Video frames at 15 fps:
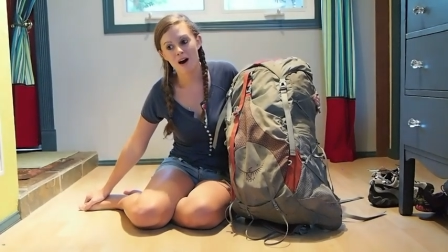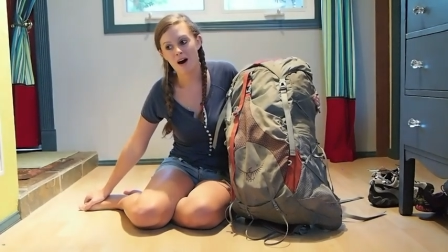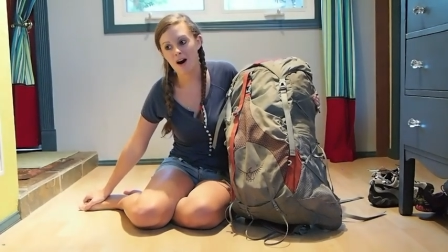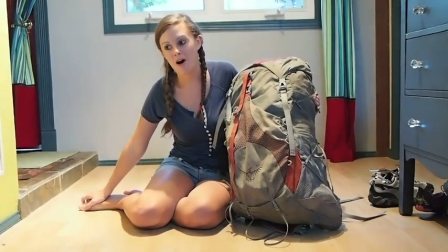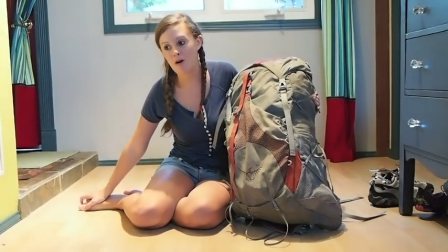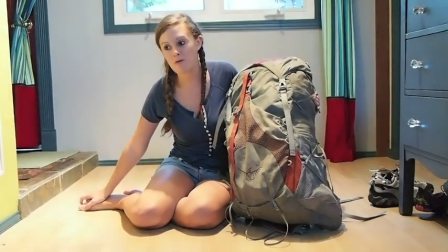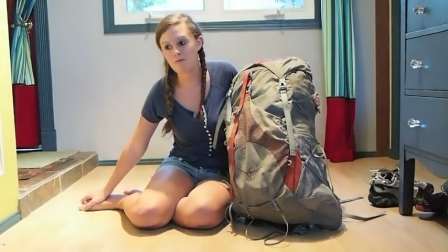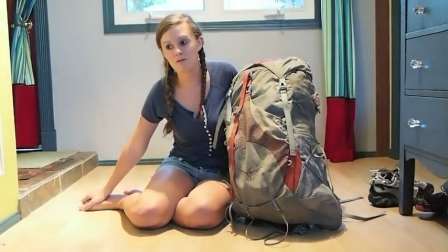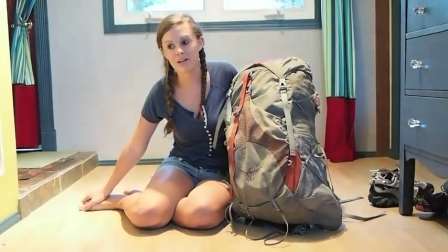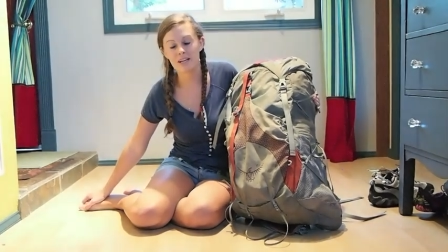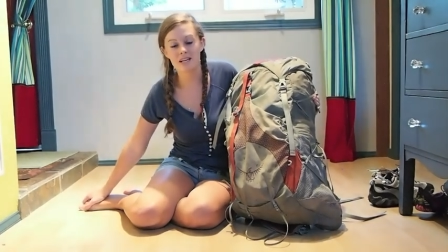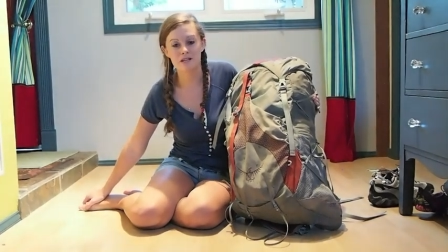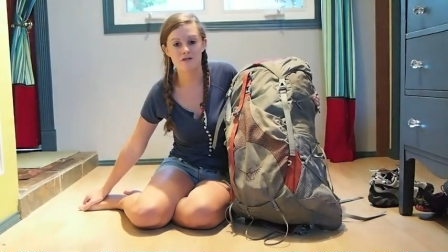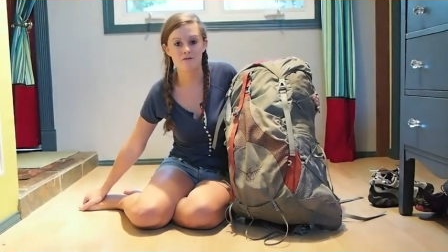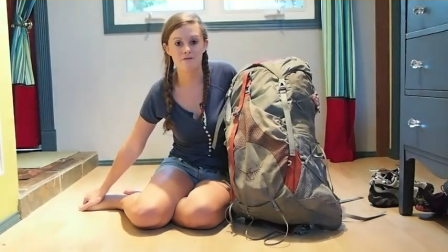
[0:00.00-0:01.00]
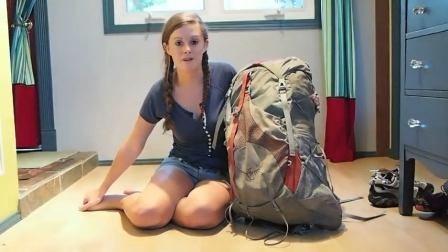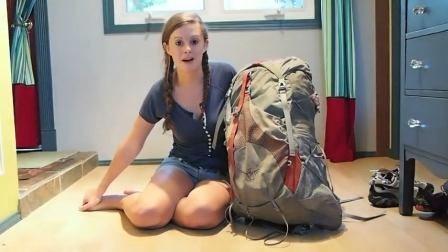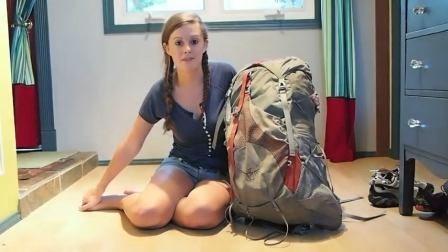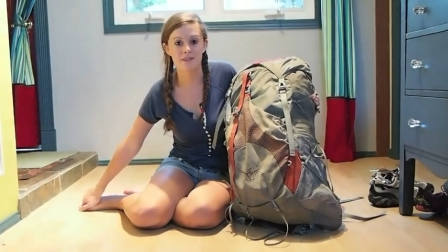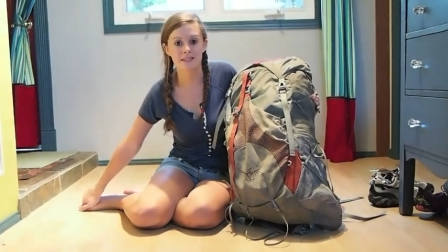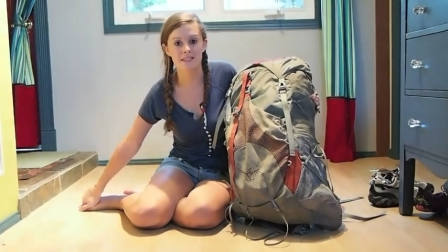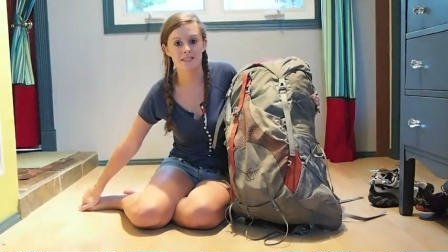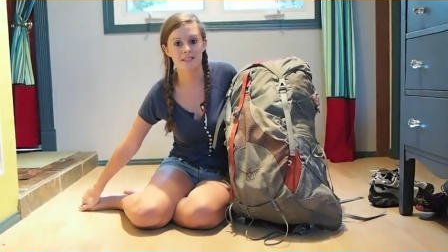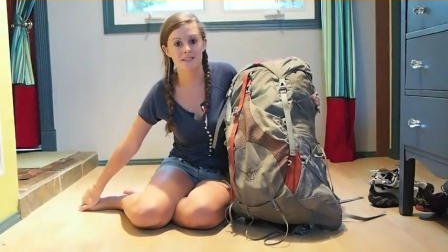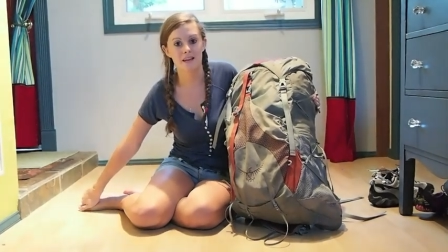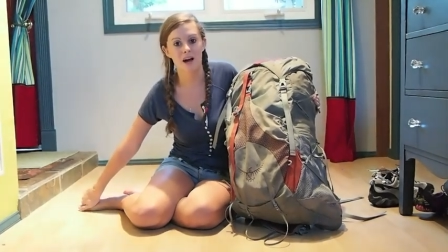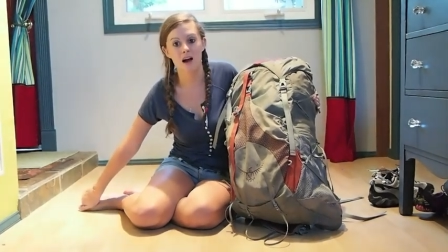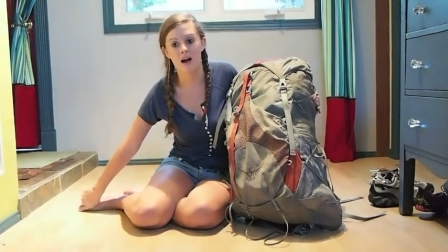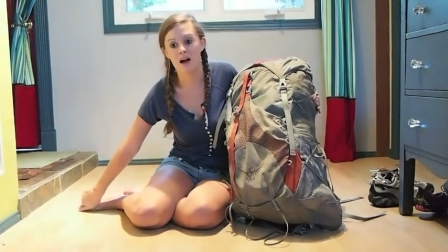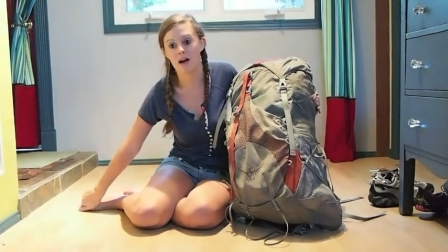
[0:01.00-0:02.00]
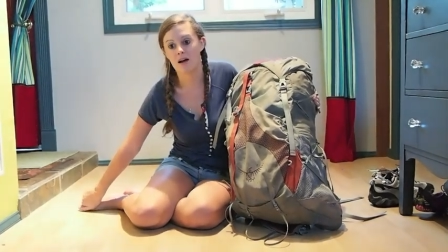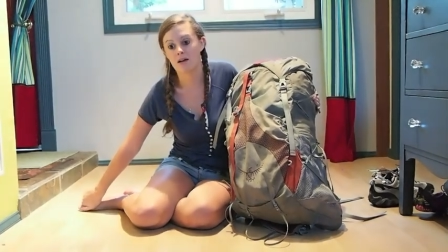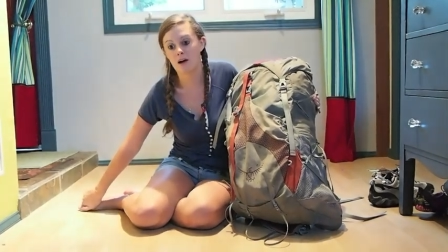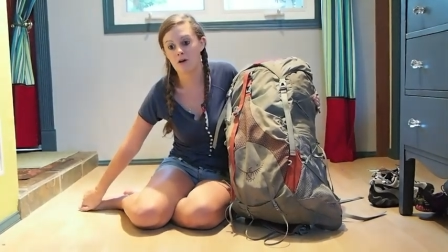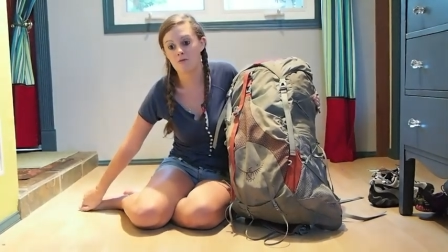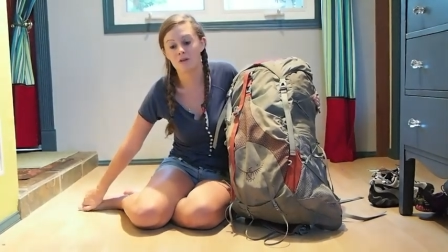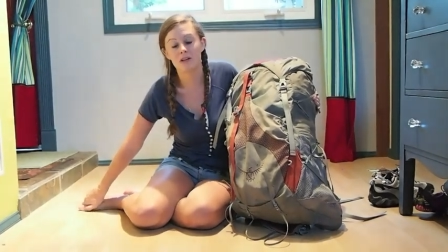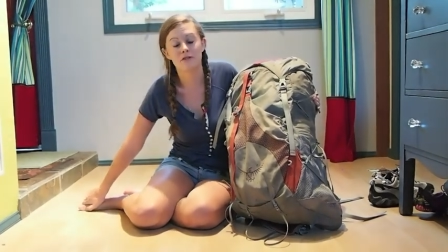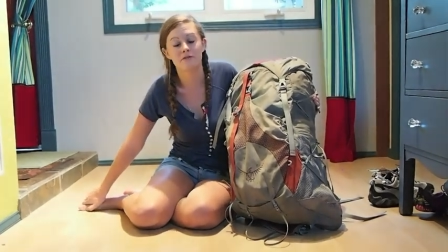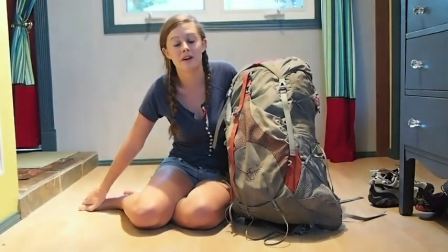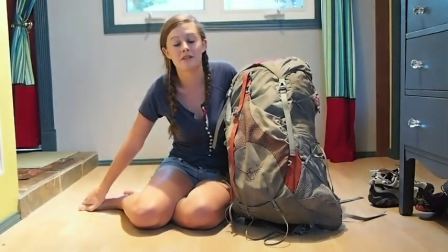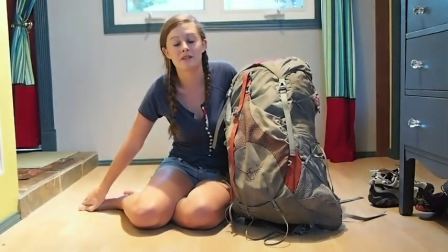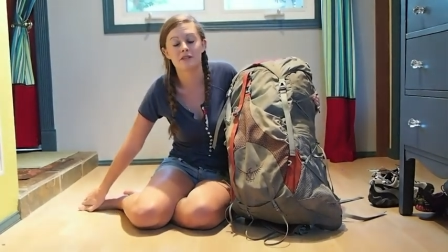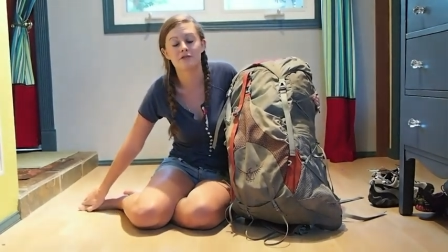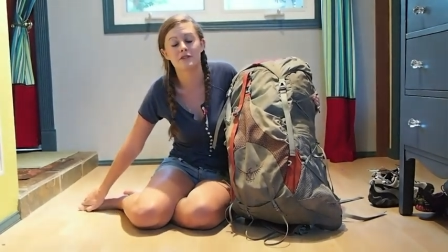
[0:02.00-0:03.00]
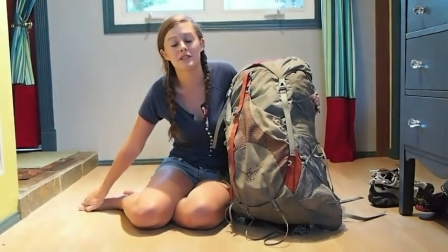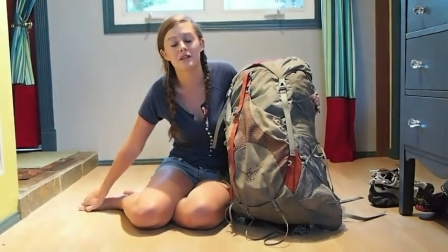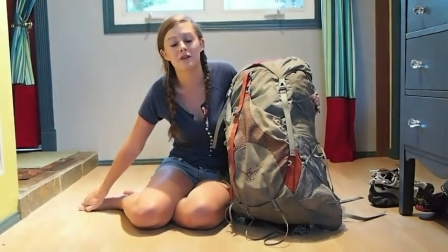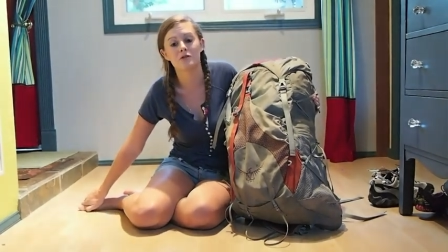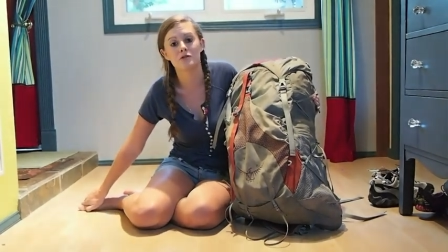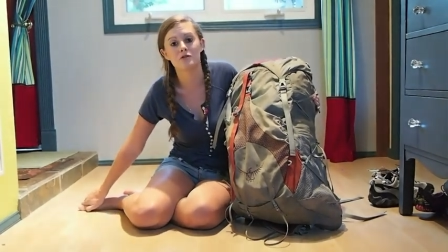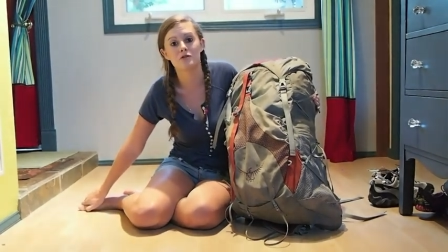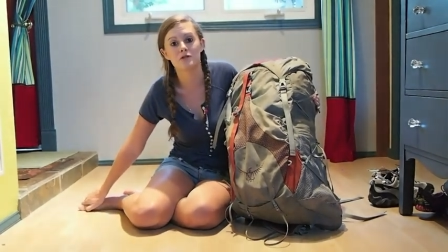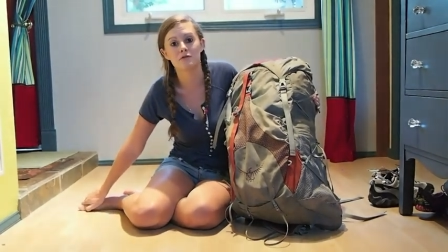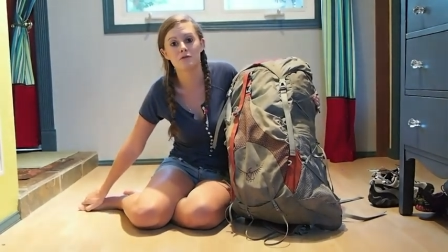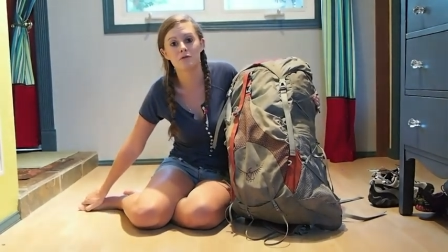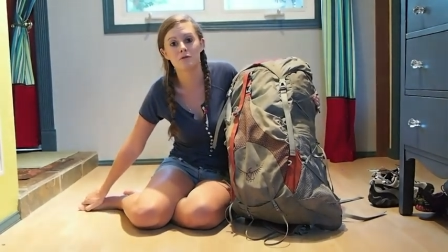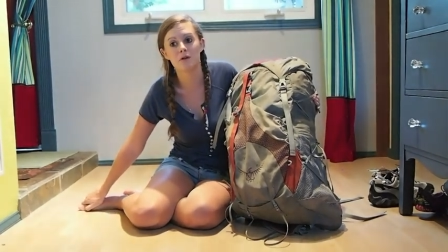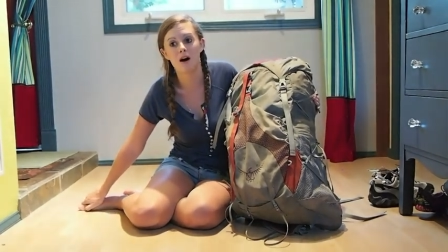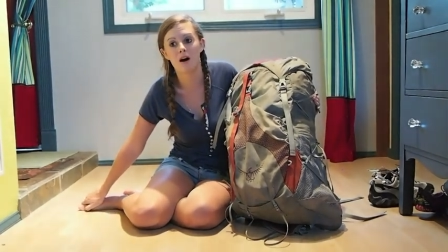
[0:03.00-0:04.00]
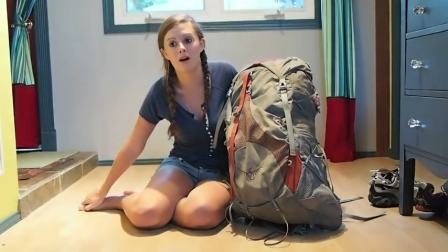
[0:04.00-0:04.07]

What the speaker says: Hopefully you found this video useful.